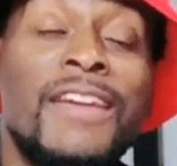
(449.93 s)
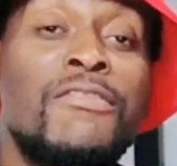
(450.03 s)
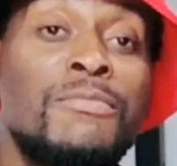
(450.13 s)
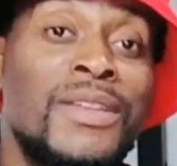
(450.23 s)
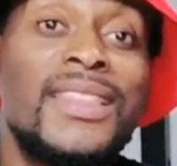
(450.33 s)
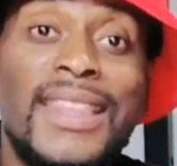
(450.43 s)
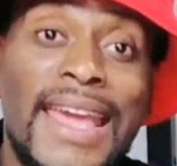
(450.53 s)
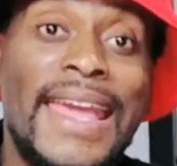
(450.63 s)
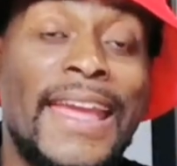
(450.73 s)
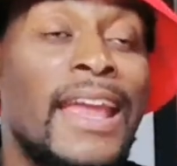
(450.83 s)
Have you been
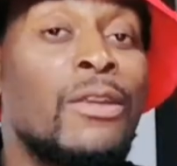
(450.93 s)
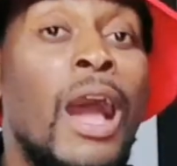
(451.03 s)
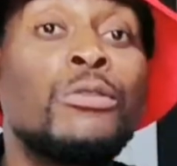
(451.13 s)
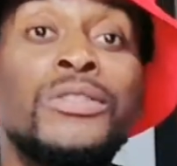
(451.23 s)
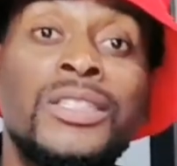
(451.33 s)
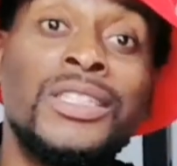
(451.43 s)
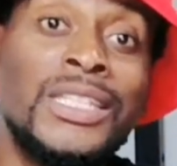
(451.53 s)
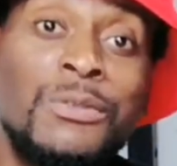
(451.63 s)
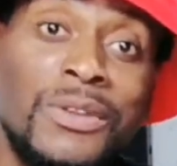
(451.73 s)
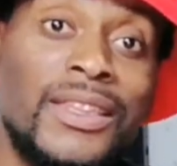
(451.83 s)
there and how did you
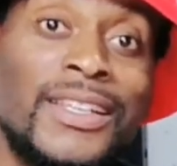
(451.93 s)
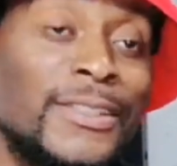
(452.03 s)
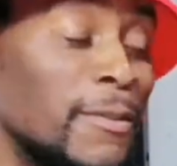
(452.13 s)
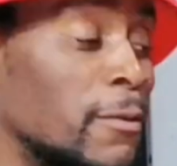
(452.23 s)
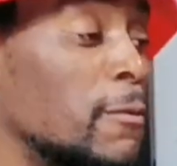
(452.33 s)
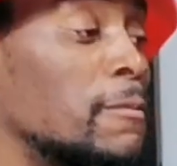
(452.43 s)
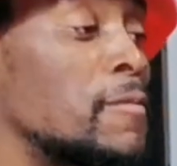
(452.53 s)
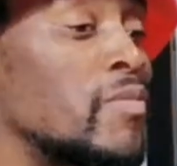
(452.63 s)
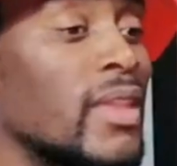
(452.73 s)
deal with it? You know?